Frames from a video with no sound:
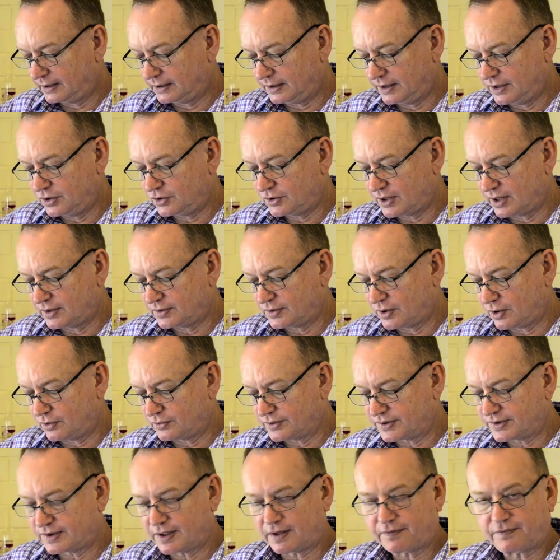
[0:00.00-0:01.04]
unleashed
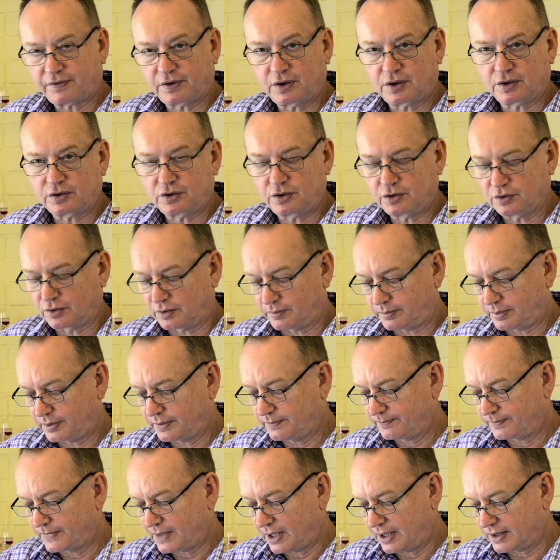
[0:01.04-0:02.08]
untold suffering on Europe,
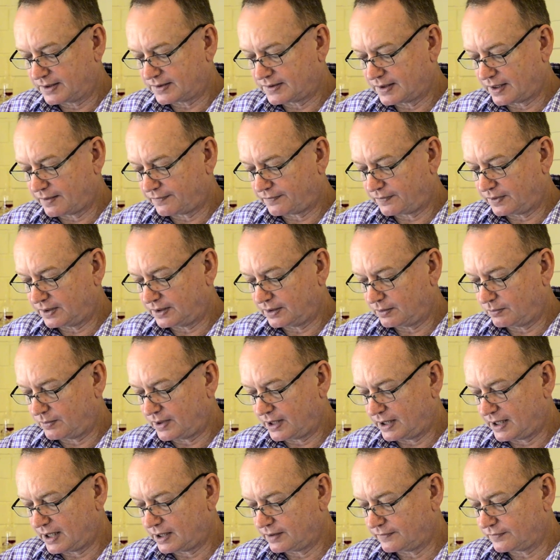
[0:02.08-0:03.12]
a suffering that
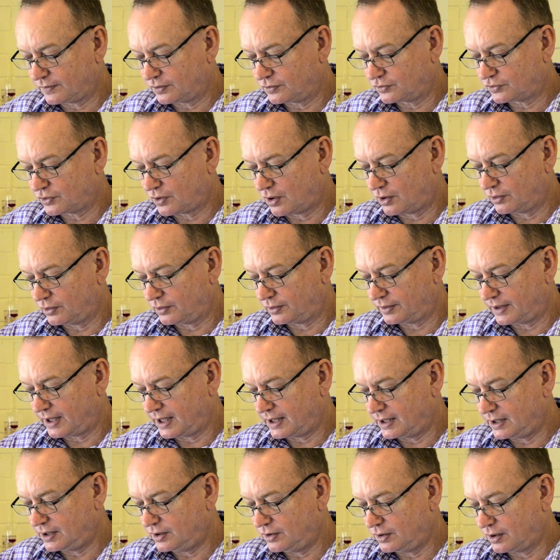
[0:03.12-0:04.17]
went out of control on
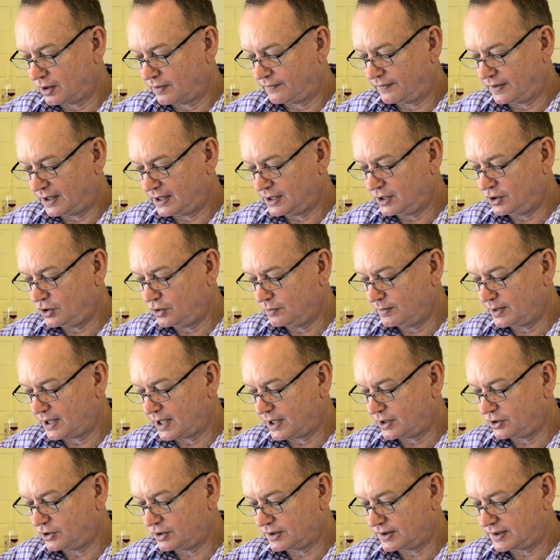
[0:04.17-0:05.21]
any human
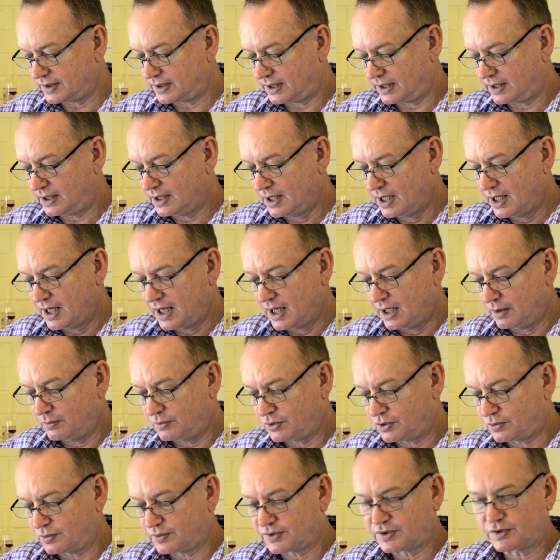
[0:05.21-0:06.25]
agency,
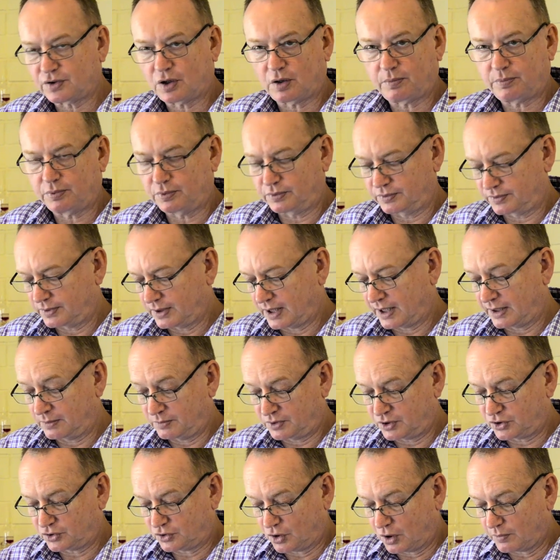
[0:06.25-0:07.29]
which
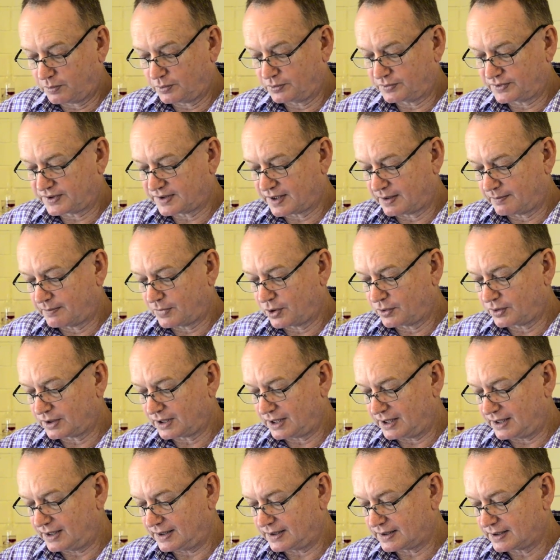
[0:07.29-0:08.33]
toppled some
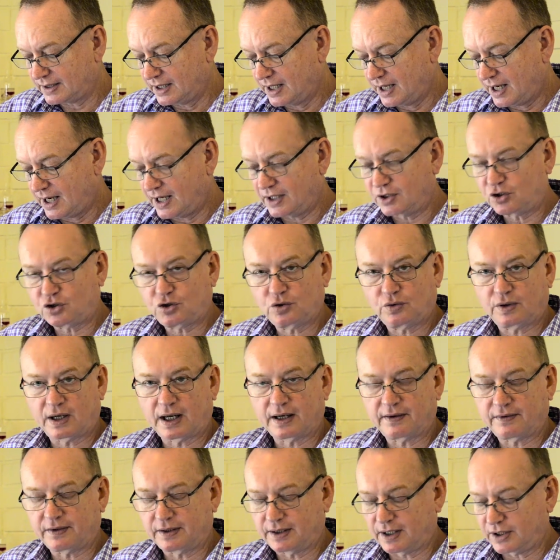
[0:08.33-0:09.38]
monarchies and shook
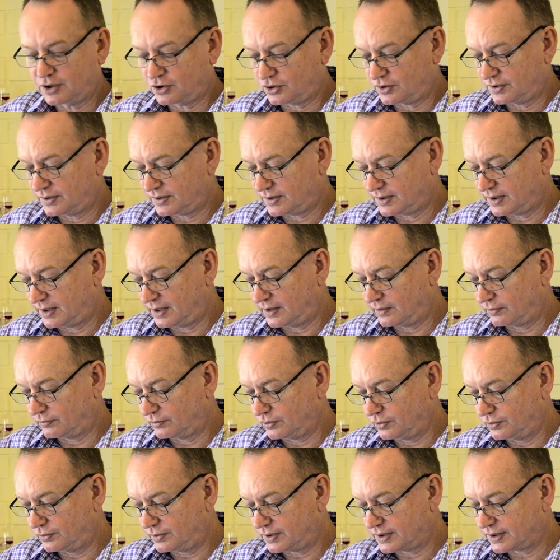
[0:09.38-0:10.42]
other nations to their
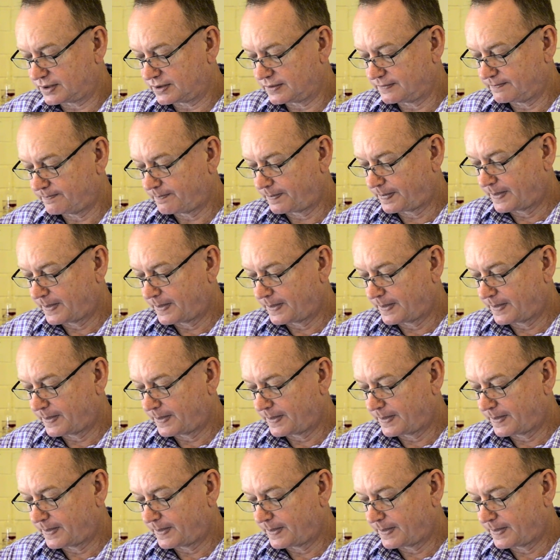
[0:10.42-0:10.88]
roots.